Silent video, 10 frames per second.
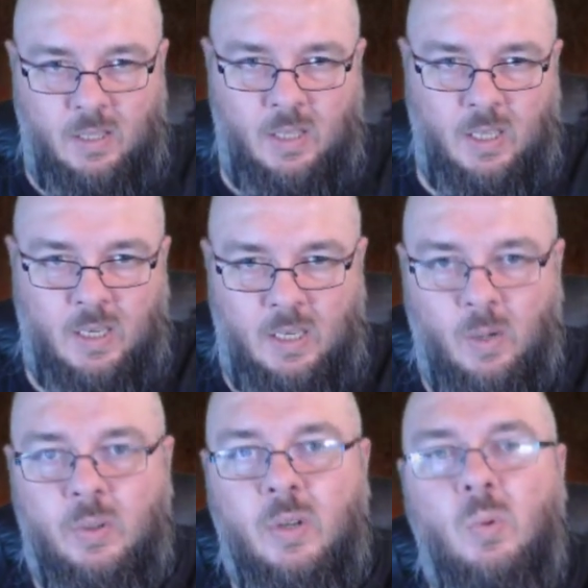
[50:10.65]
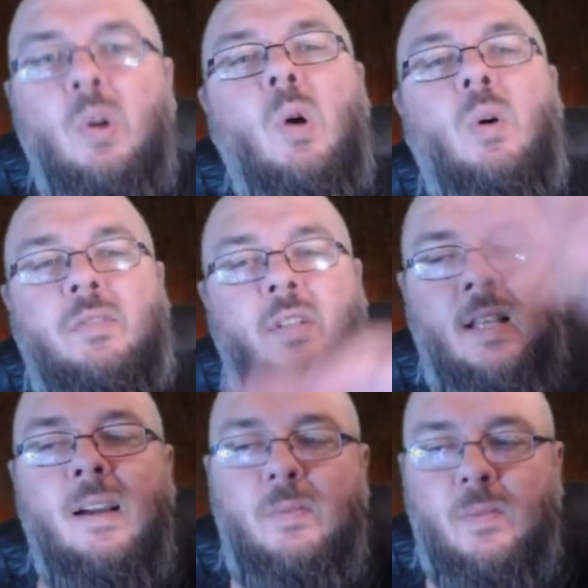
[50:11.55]
The Jotun will go off to
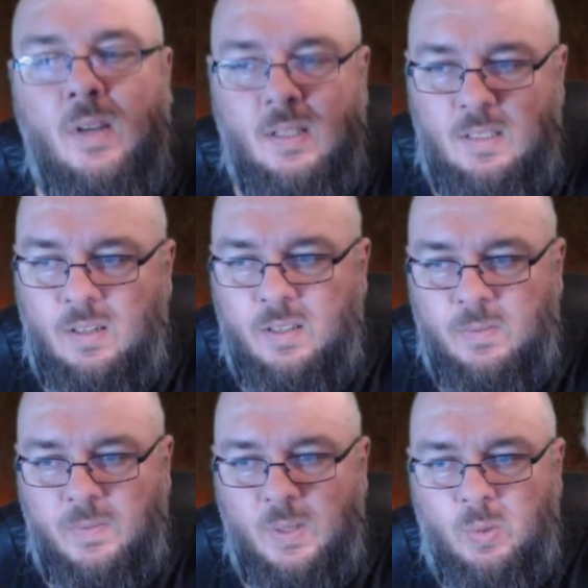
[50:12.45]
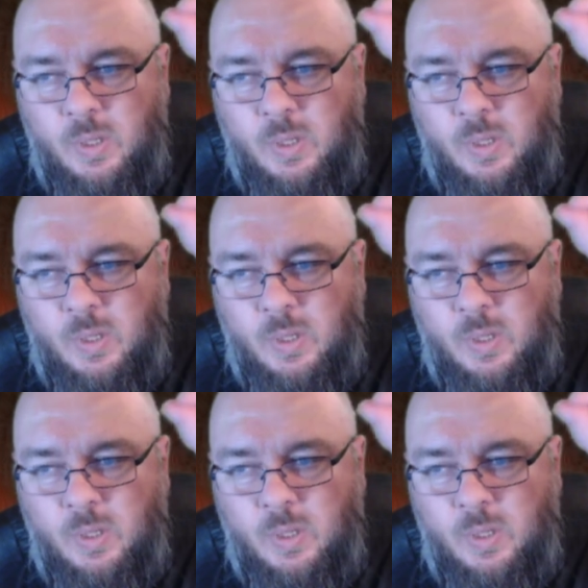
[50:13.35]
that far side of the field.